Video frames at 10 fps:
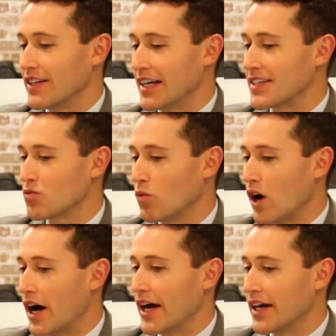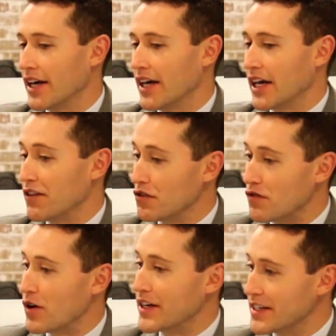that's why if you're
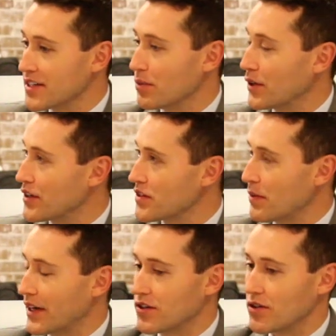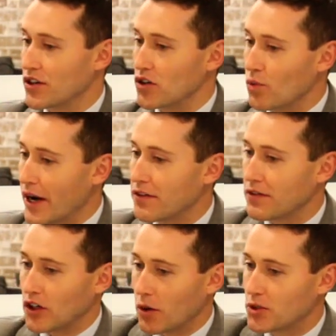very disciplined as a punter and you wait
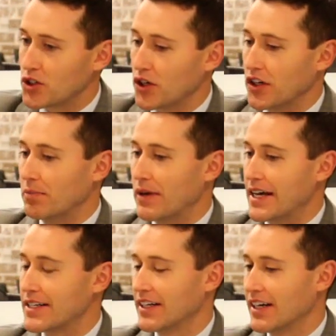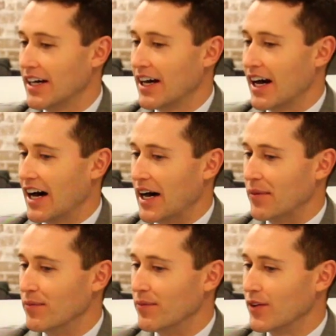for the opportunity to bet,
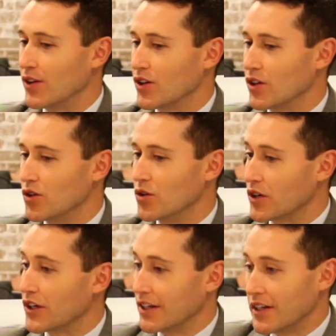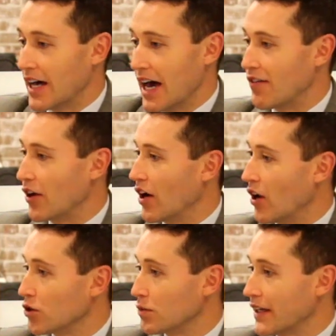you can
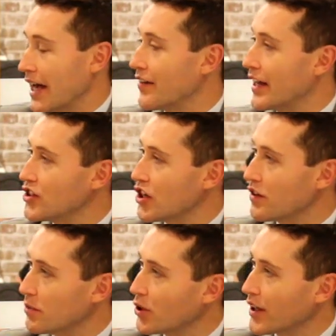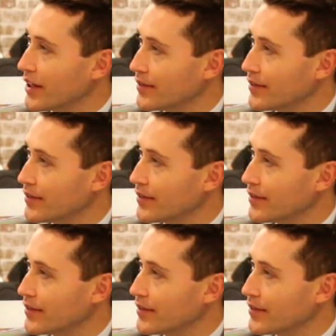ultimately have an edge over the bookie.